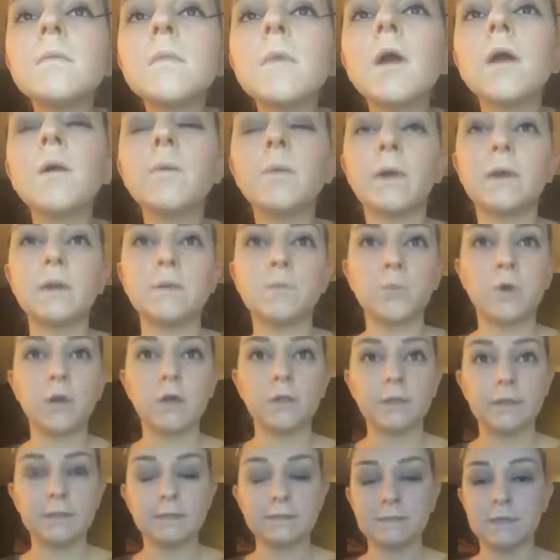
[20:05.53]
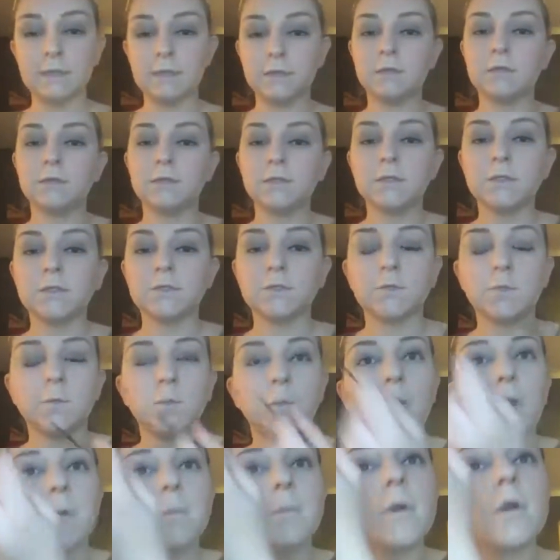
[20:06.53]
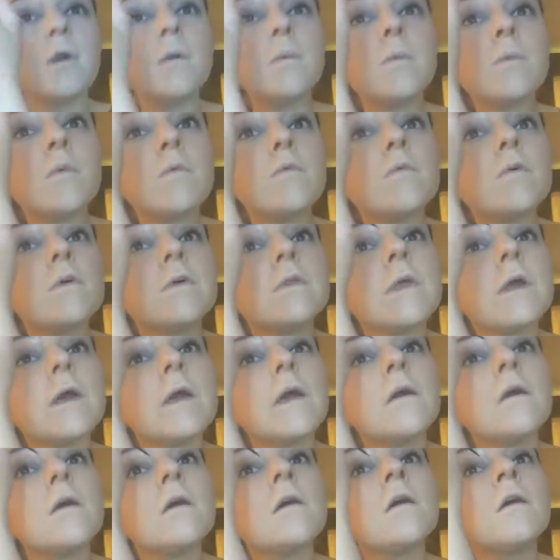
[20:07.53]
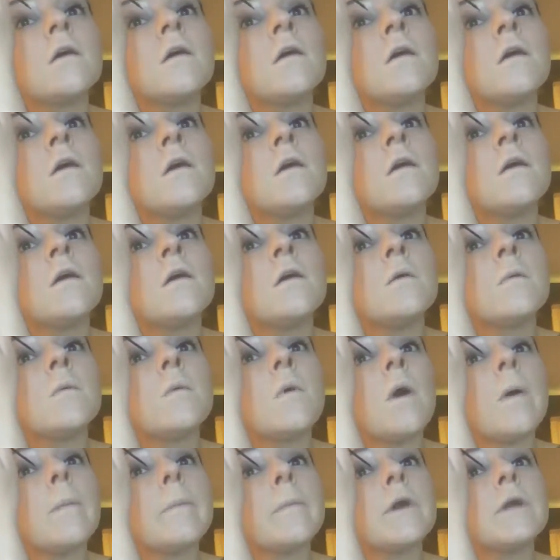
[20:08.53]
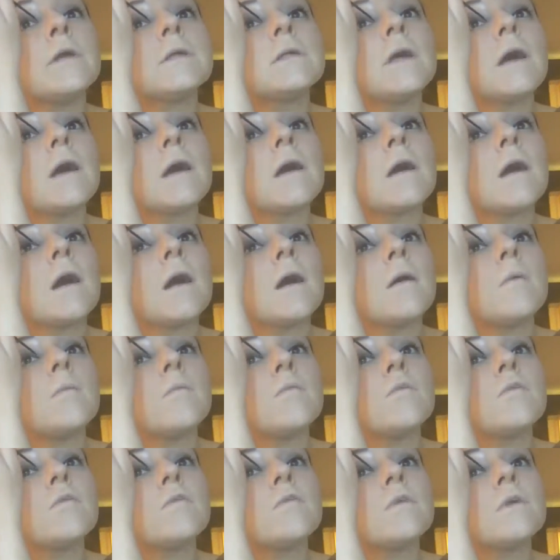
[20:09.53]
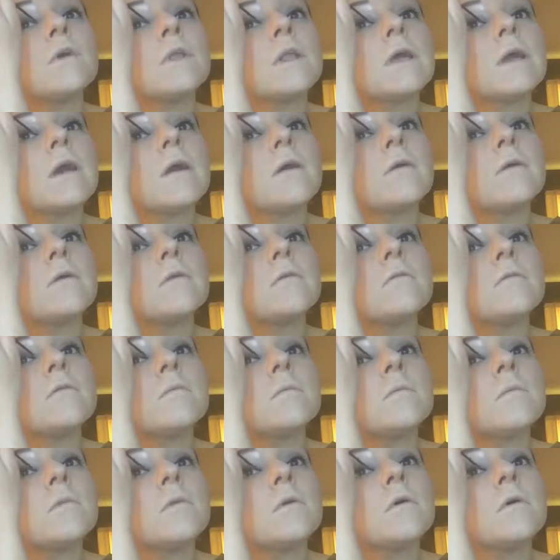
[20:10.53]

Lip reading: I went and bought like 10 of these from Walmart before they, Walmart.com, before they got rid of them.